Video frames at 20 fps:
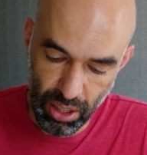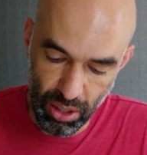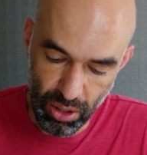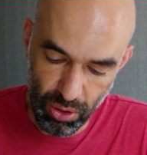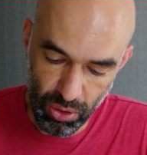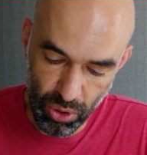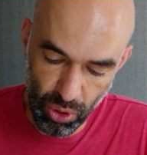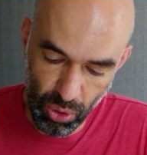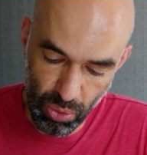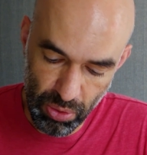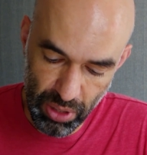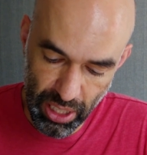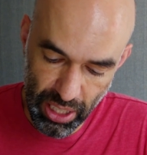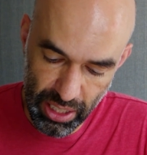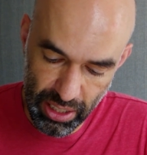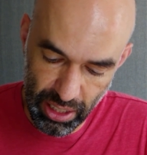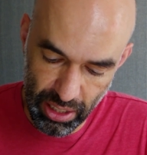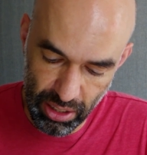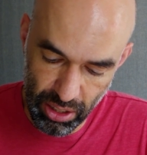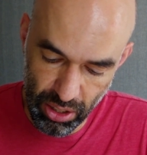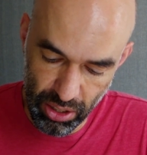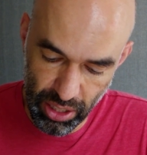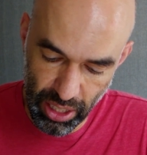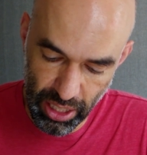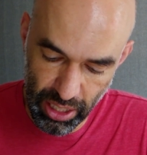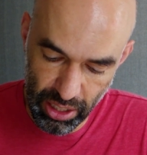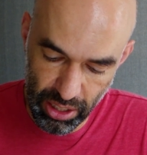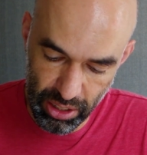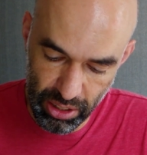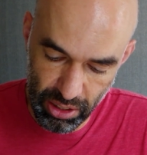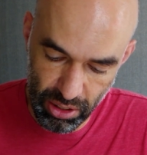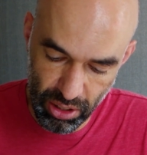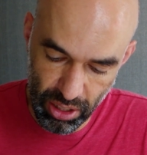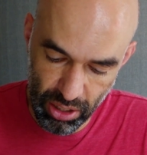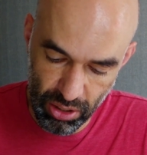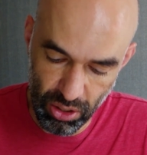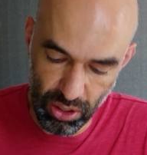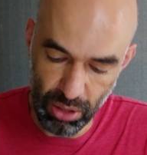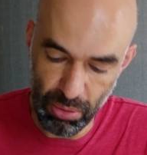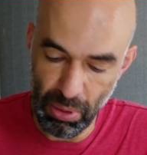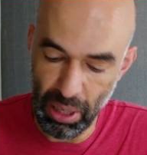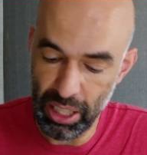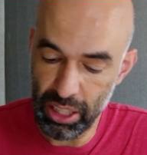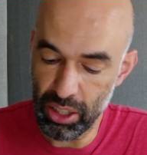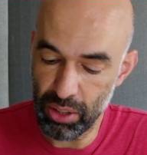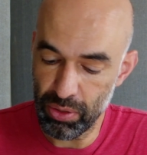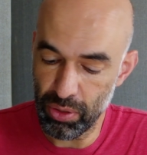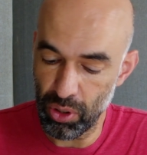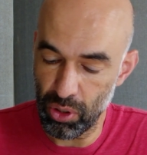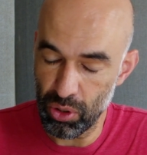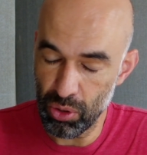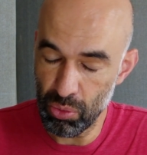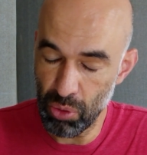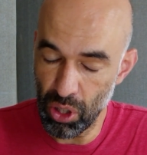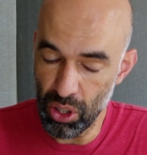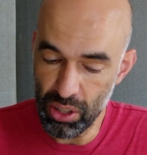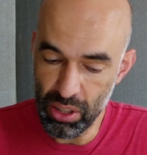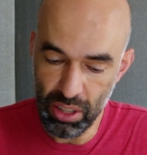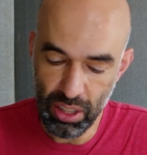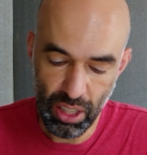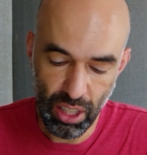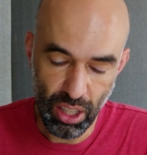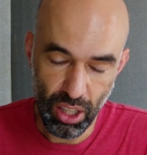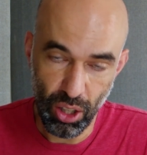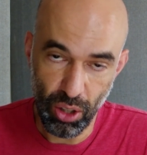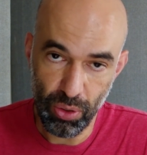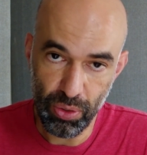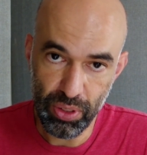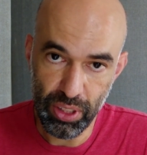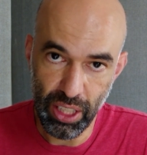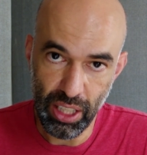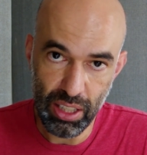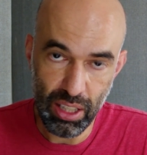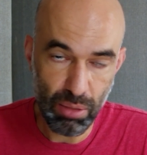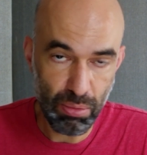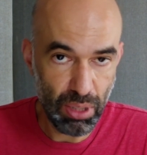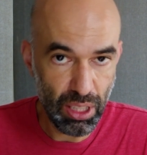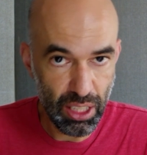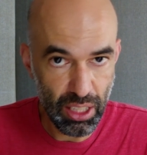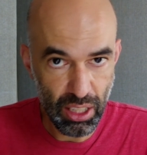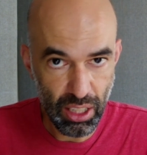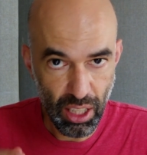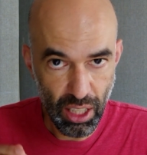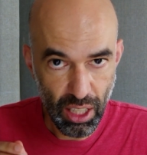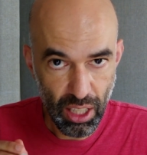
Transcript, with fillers: room kit and connect it into the microphone 1 of the ATEM Mini.